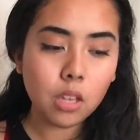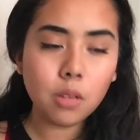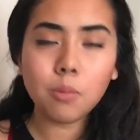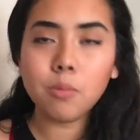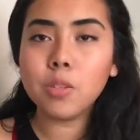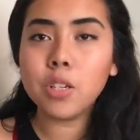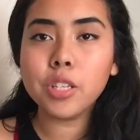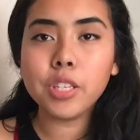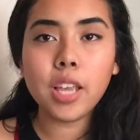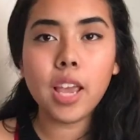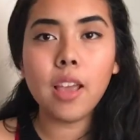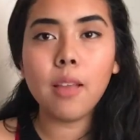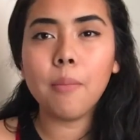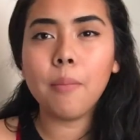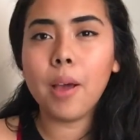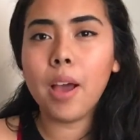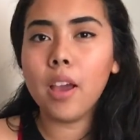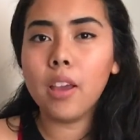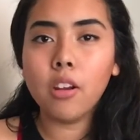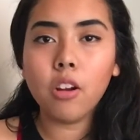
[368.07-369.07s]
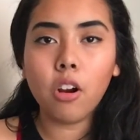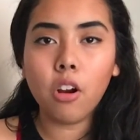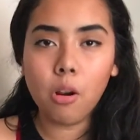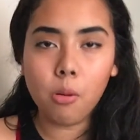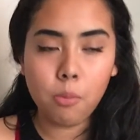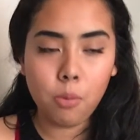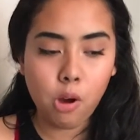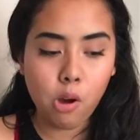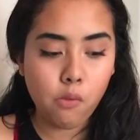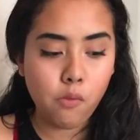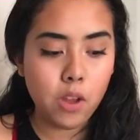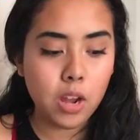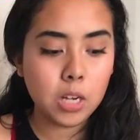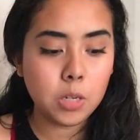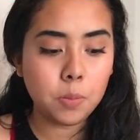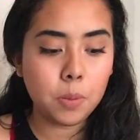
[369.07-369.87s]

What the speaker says: I'm just saying mine aren't perfect,